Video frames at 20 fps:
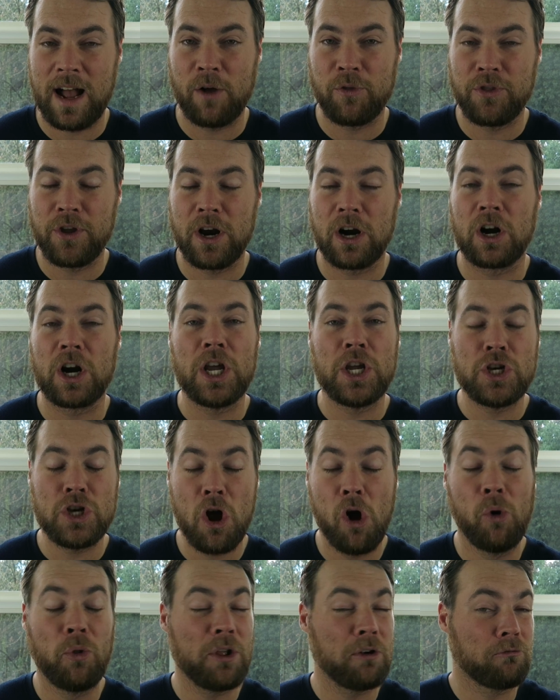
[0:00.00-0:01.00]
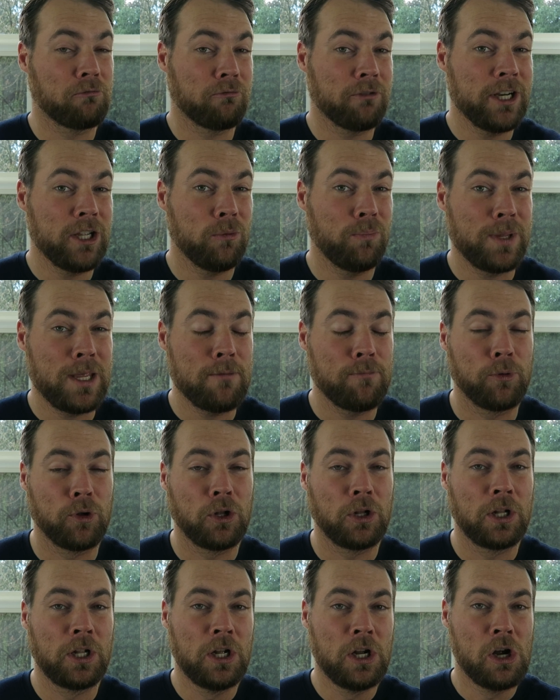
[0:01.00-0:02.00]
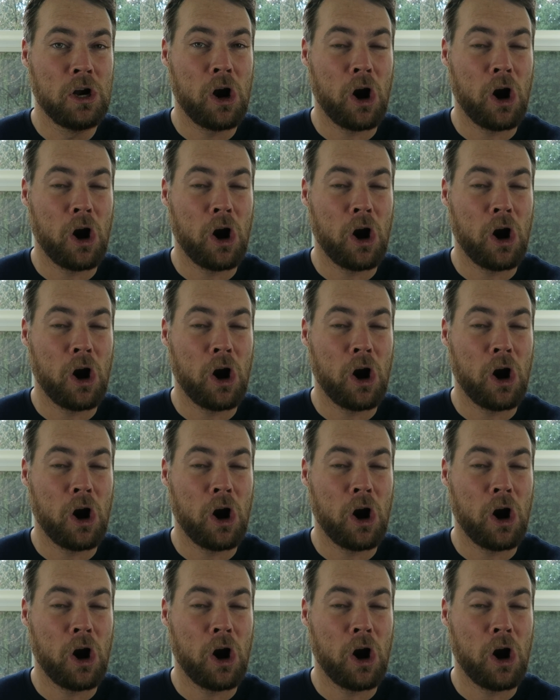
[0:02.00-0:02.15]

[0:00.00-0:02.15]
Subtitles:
out there and know that real people